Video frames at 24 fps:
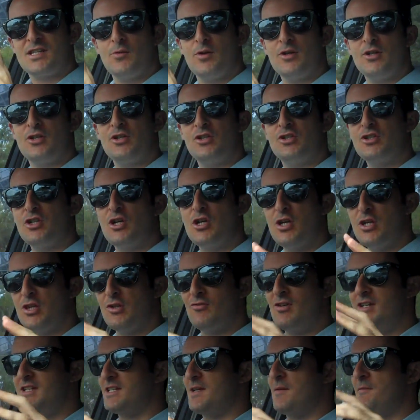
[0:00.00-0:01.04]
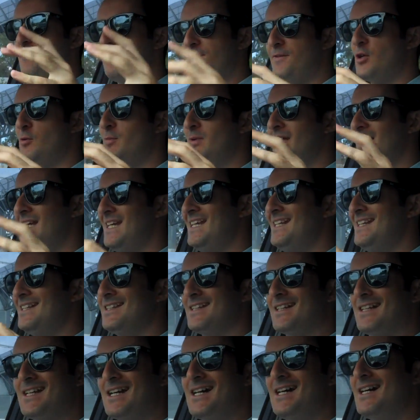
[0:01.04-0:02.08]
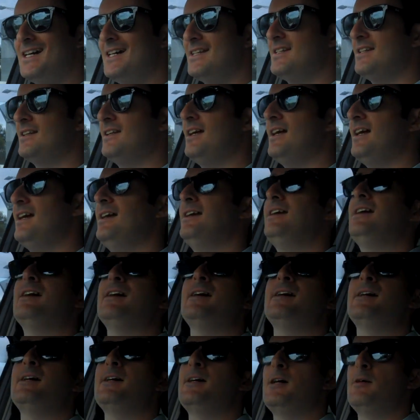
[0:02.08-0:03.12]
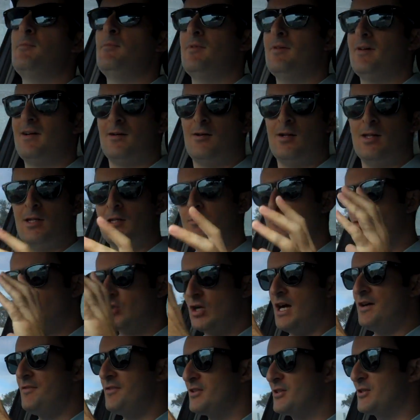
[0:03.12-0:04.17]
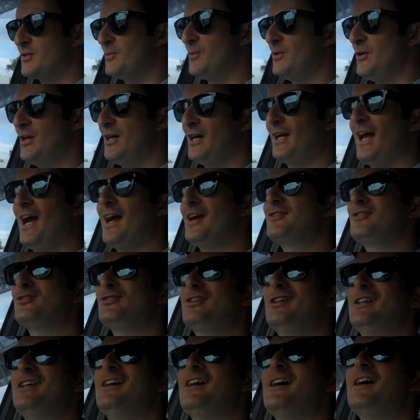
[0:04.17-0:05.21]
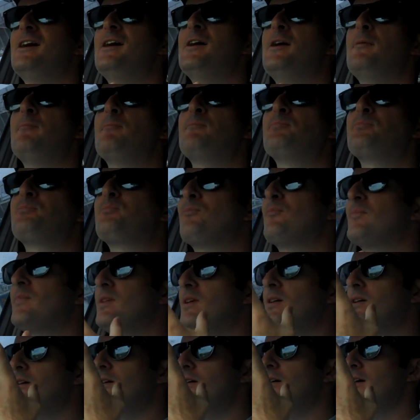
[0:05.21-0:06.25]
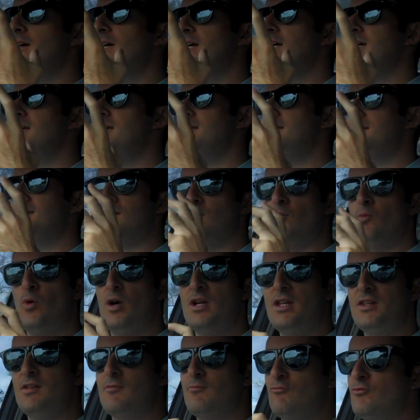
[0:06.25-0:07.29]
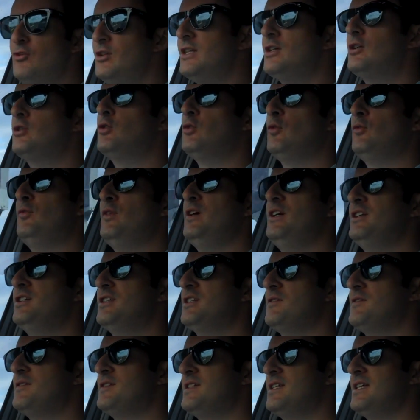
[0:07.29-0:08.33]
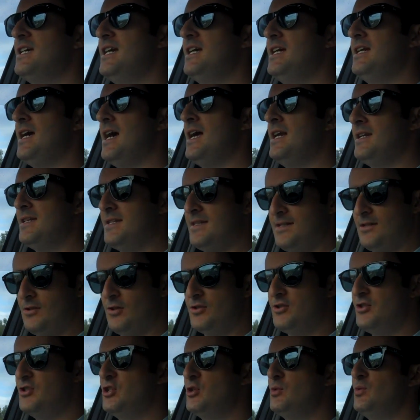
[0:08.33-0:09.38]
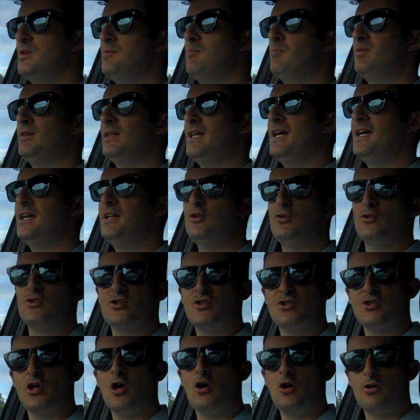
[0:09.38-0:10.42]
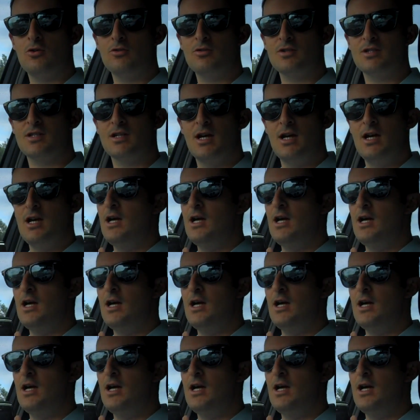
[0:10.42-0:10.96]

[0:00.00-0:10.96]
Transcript: I wanted to show you, and the reason I'm filming in the car today, while I'm driving to work actually, is one of the really cool features I've seen, and it's got to do with playing your songs